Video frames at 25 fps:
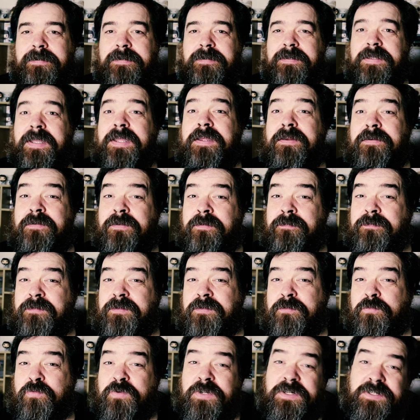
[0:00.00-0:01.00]

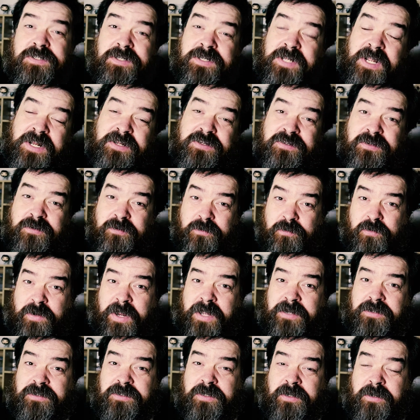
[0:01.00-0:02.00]
Kingdoms rich in ancient
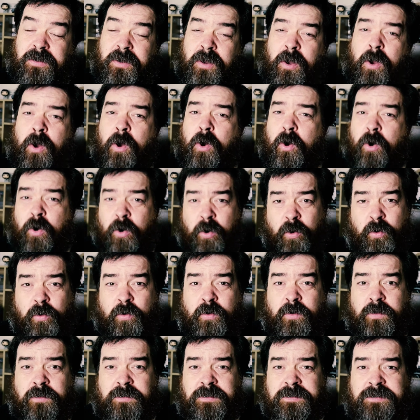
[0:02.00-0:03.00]
grandeur,
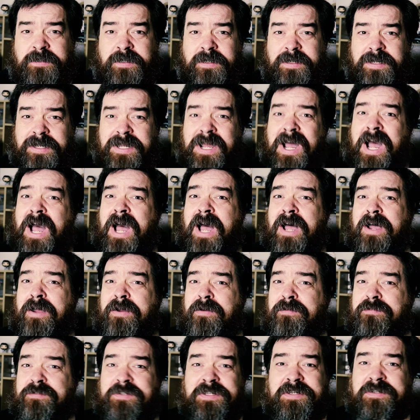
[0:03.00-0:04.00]
halls
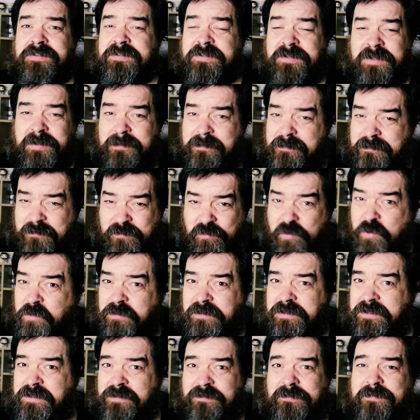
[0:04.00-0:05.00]
carved into the
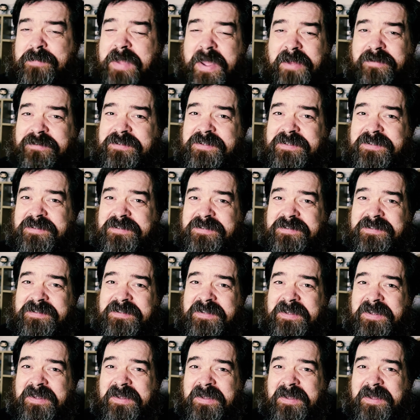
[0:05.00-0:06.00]
roots of mountains,
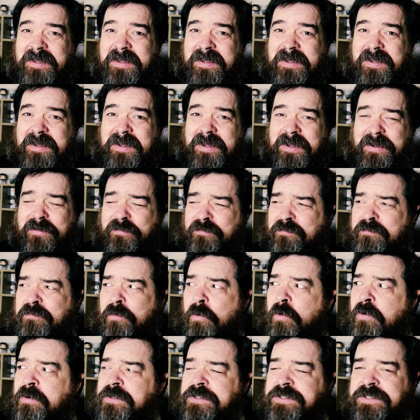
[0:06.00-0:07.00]

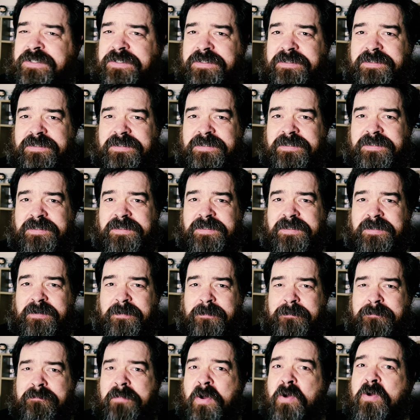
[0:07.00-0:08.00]
forges
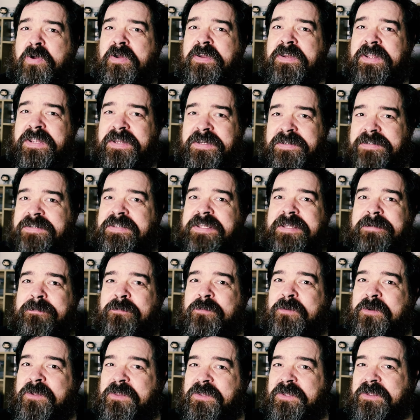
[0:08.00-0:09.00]
burning deep
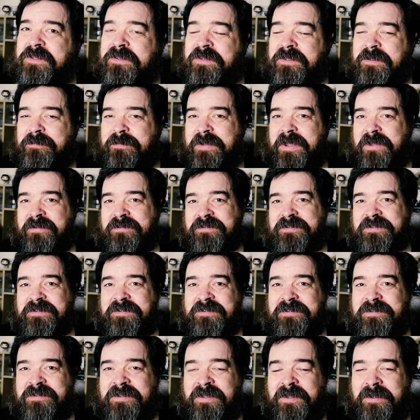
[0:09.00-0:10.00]
within the
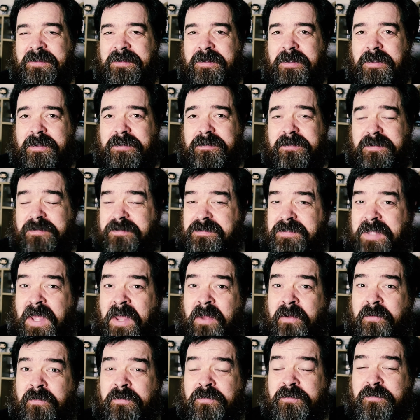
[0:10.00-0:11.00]
mountains, the
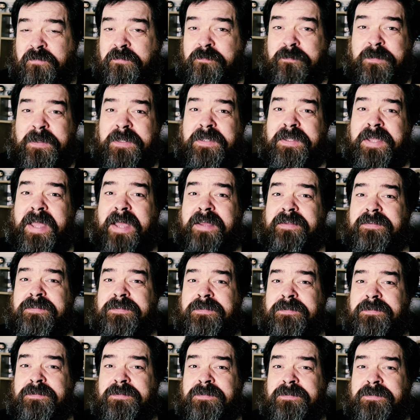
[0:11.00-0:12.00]
sound of
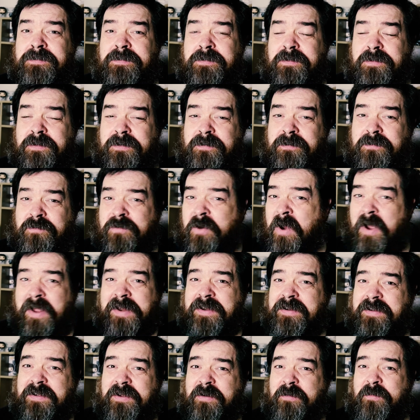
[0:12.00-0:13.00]
pickaxes
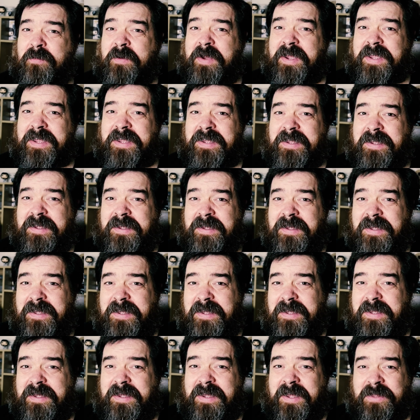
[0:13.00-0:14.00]
grinding away
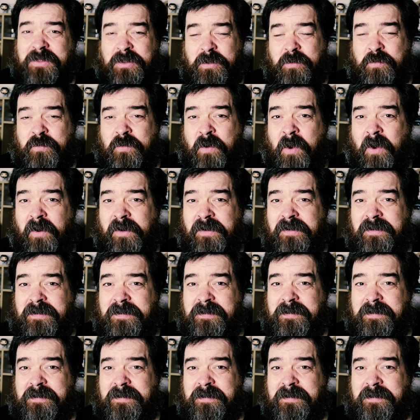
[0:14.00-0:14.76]
at the rock.